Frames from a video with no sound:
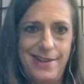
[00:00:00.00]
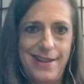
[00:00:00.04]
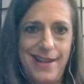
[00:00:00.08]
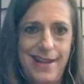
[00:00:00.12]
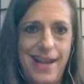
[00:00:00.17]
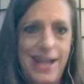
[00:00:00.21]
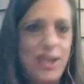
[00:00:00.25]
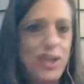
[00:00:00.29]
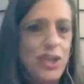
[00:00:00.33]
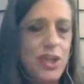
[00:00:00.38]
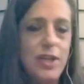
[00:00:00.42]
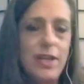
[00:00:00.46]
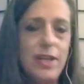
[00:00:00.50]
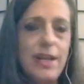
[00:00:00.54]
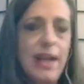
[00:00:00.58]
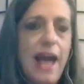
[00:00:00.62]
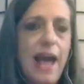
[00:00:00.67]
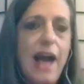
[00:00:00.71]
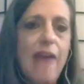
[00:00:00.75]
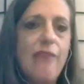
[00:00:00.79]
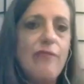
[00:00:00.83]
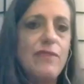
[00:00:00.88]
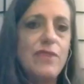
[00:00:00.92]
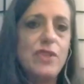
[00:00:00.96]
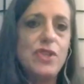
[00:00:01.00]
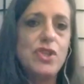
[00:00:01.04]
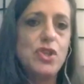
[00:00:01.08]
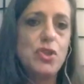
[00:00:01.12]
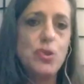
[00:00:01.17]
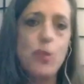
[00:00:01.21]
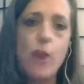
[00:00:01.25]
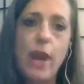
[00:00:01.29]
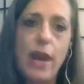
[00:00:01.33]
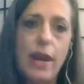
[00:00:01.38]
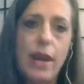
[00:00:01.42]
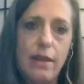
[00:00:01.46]
And she didn't have the
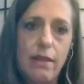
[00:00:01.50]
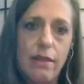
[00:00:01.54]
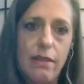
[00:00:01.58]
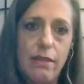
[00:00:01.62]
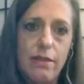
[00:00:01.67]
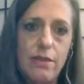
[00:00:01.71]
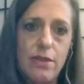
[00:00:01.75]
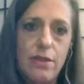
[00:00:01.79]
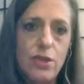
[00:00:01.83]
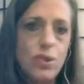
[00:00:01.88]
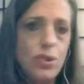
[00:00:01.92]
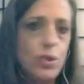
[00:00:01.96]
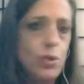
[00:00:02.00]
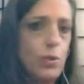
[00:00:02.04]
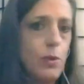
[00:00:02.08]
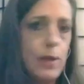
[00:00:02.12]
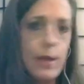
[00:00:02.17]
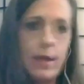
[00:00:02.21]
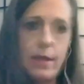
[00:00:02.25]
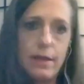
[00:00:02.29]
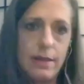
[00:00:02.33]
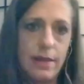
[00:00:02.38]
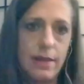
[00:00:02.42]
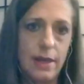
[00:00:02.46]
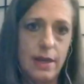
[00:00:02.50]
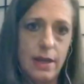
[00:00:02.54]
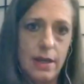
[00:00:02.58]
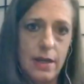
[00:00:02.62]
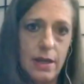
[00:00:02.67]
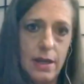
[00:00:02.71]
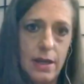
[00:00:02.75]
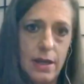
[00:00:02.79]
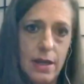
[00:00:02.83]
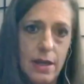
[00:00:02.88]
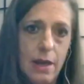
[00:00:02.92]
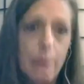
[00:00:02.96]
strength to do anything
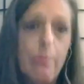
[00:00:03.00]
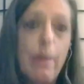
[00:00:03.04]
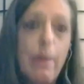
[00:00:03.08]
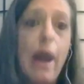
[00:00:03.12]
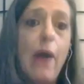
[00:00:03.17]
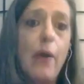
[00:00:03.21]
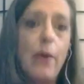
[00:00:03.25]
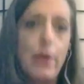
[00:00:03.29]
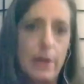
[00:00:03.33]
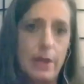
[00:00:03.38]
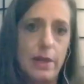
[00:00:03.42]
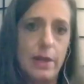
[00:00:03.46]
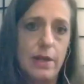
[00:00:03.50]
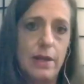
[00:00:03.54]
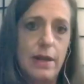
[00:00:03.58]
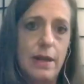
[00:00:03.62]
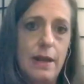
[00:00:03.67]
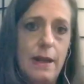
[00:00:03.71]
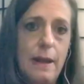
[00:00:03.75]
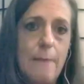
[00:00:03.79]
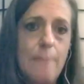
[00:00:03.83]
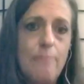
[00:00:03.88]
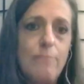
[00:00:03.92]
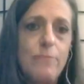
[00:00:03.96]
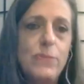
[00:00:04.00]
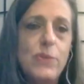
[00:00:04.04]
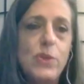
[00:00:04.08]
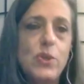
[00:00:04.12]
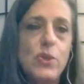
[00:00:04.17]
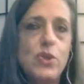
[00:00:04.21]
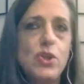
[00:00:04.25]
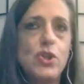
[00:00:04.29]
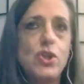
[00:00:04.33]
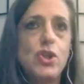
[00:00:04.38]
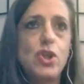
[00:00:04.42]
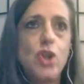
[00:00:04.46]
about it. So
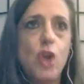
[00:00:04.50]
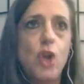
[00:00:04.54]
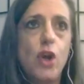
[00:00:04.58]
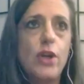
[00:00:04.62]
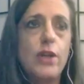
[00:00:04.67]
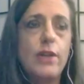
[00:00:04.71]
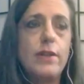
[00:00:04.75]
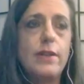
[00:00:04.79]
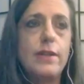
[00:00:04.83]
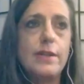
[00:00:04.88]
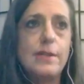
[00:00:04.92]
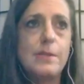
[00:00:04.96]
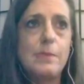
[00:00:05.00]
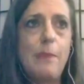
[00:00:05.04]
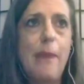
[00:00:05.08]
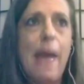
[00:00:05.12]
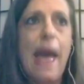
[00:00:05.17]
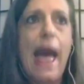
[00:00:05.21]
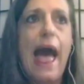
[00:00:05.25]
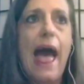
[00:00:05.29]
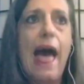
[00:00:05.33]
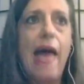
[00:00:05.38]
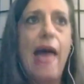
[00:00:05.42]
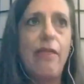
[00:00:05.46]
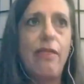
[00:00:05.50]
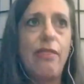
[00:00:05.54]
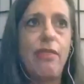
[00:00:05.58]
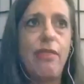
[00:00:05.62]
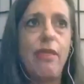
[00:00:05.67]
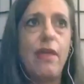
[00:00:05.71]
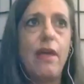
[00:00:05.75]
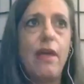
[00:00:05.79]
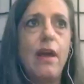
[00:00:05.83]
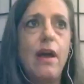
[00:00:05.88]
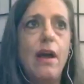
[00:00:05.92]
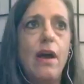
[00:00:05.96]
she started this path
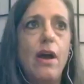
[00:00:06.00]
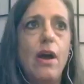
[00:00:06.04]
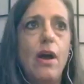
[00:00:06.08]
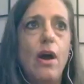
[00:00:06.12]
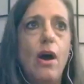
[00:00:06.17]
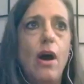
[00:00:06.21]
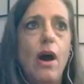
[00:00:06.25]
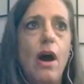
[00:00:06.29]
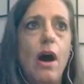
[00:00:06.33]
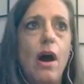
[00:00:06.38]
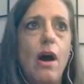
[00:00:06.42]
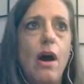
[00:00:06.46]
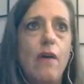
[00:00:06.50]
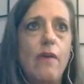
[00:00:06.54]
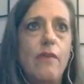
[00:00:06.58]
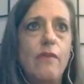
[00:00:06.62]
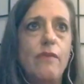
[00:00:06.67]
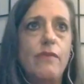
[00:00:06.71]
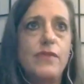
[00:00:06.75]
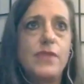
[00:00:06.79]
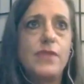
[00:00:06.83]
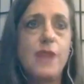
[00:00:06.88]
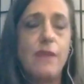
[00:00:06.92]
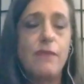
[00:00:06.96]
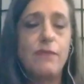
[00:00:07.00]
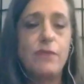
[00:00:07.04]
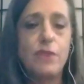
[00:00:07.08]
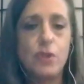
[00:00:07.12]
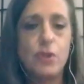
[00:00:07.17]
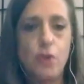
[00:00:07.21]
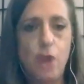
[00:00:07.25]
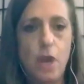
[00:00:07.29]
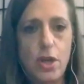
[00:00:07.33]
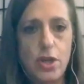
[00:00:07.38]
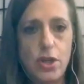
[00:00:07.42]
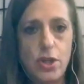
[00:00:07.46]
of
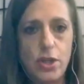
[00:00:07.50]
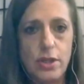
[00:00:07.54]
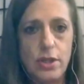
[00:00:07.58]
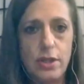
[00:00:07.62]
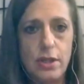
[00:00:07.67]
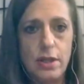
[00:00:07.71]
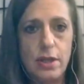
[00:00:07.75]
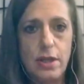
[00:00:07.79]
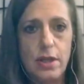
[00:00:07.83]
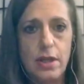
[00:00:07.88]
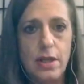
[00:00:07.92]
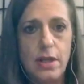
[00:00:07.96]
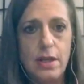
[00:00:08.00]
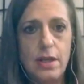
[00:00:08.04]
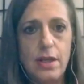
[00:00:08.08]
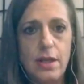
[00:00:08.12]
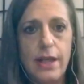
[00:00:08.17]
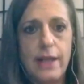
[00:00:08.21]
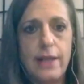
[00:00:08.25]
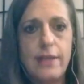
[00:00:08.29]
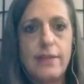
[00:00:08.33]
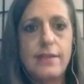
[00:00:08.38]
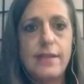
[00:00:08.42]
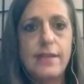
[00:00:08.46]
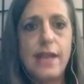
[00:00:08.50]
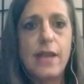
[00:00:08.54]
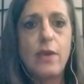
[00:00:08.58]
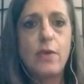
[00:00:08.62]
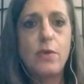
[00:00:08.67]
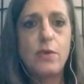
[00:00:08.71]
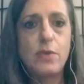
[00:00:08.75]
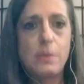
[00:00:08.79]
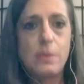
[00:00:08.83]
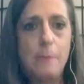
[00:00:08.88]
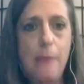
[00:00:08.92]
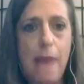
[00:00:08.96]
self-destruction, like
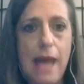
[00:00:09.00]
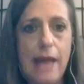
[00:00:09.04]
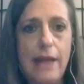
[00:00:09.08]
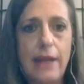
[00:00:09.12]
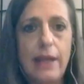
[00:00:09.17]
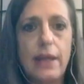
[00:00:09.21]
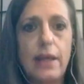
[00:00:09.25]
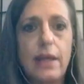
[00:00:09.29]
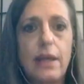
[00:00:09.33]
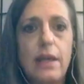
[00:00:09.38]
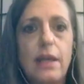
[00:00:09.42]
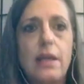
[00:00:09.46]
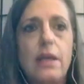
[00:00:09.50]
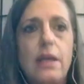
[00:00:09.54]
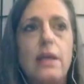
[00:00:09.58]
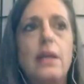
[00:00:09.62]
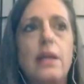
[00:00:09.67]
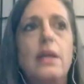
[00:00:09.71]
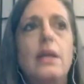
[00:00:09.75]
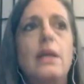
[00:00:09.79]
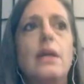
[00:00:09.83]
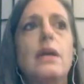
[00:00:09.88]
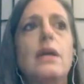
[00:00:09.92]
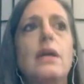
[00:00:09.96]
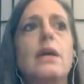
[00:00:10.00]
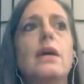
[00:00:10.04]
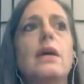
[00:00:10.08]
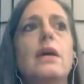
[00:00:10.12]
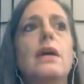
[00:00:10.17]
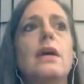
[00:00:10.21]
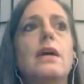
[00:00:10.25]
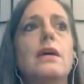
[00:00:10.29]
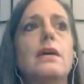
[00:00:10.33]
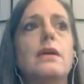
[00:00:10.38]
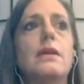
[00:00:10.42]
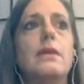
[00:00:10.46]
psychosomatic,
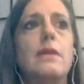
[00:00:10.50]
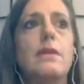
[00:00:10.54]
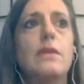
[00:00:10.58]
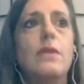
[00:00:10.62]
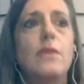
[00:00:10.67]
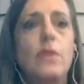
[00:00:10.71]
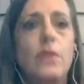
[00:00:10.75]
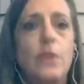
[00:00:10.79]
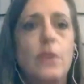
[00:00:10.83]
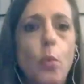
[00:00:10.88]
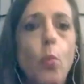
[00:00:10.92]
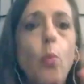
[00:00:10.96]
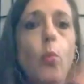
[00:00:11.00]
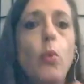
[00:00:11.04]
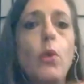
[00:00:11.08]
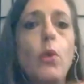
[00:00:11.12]
the,